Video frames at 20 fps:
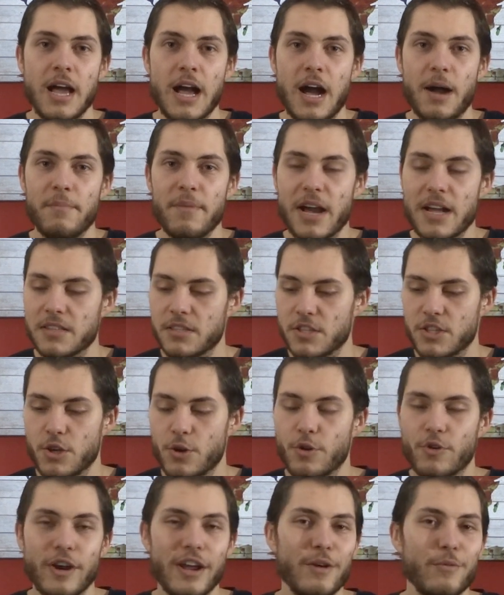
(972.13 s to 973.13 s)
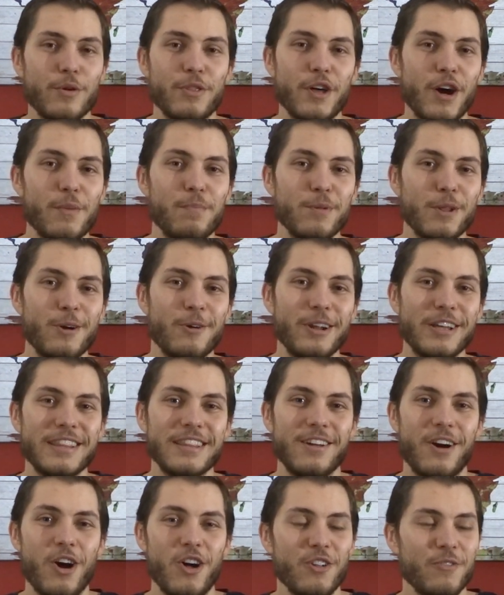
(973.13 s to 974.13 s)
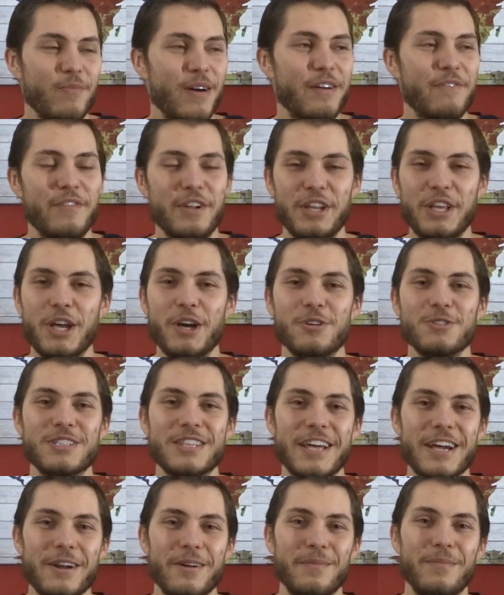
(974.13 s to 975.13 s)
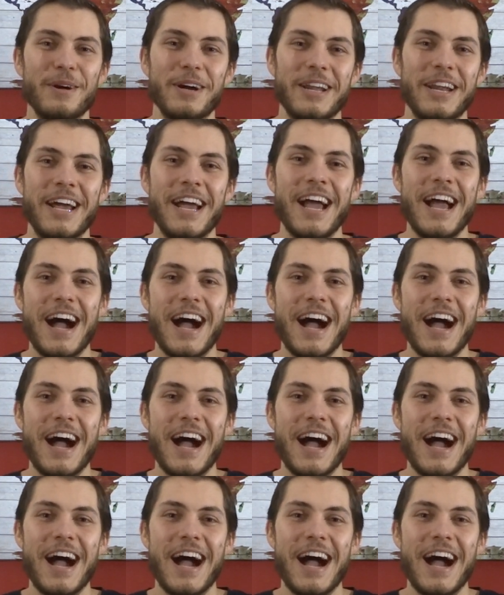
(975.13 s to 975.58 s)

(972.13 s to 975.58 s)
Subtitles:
I'm not so great with uploading all of my videos there, but